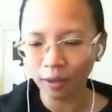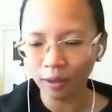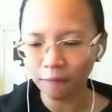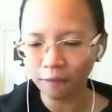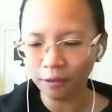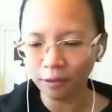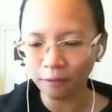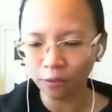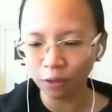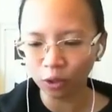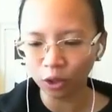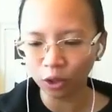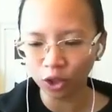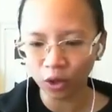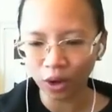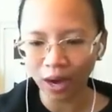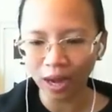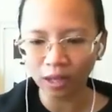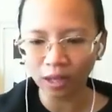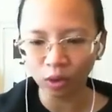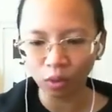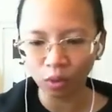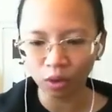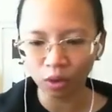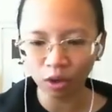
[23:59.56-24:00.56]
If you try
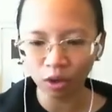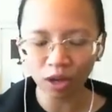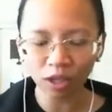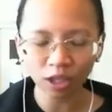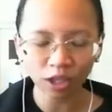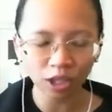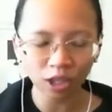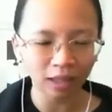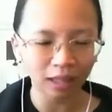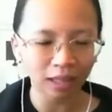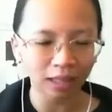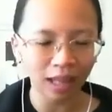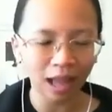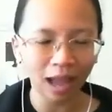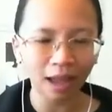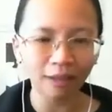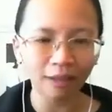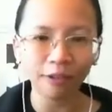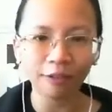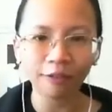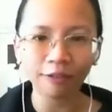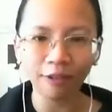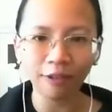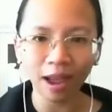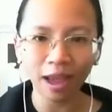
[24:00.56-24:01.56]
to crush it and have
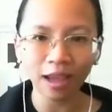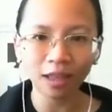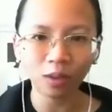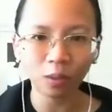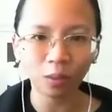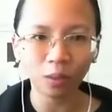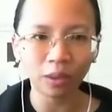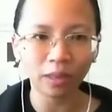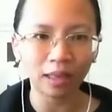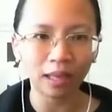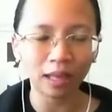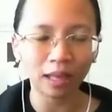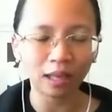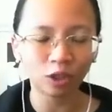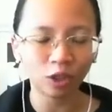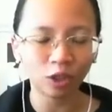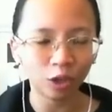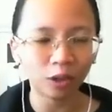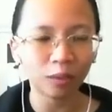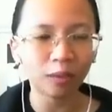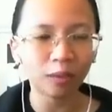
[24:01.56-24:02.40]
a fight with it, you're